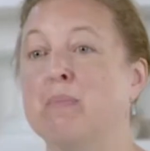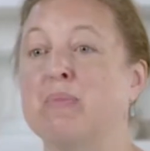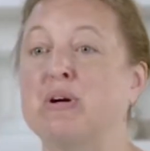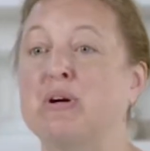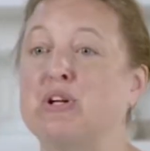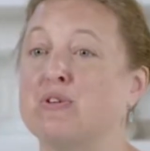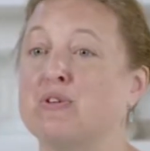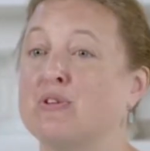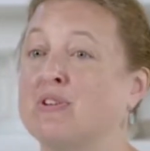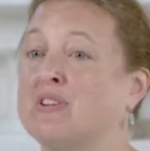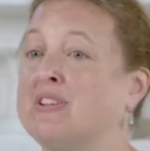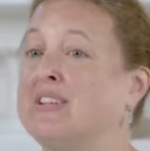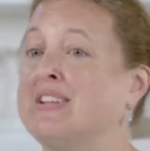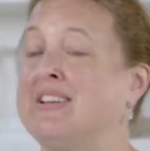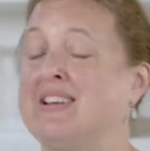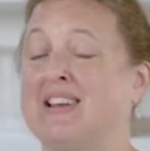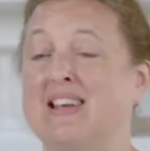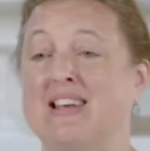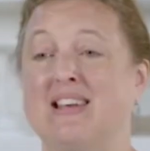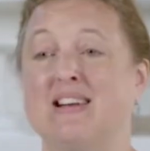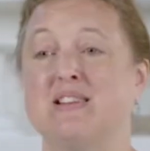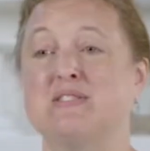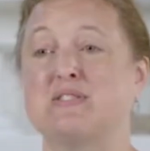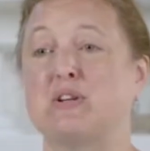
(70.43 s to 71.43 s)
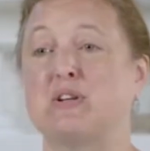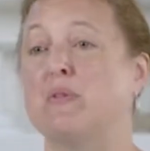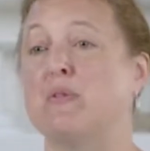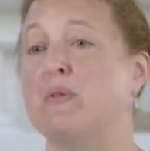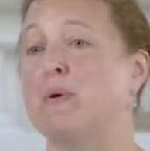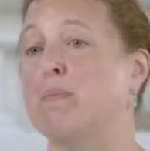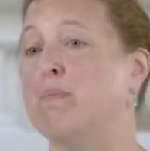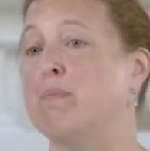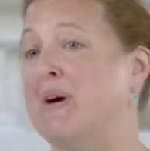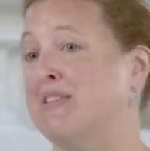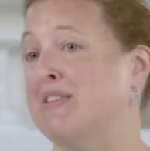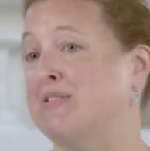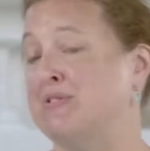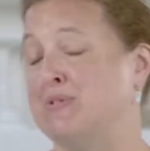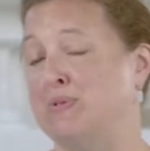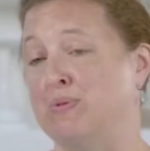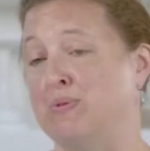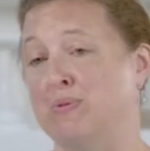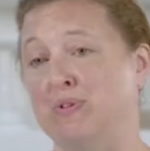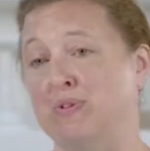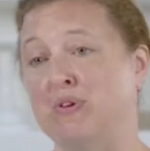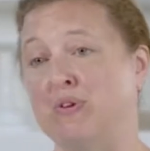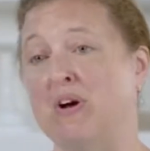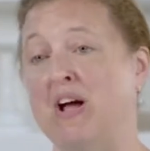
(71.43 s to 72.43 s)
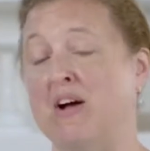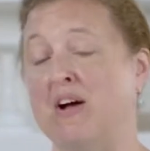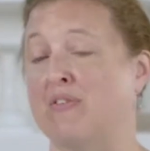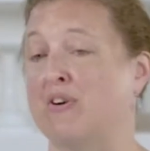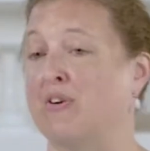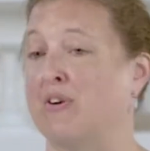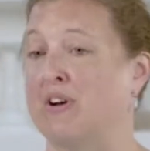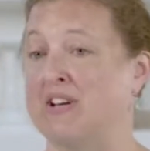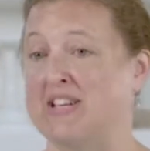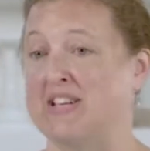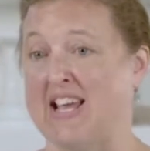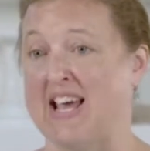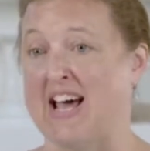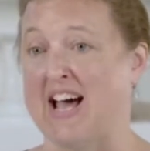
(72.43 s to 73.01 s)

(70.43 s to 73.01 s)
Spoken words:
but your clean hands are the best tool you're ever going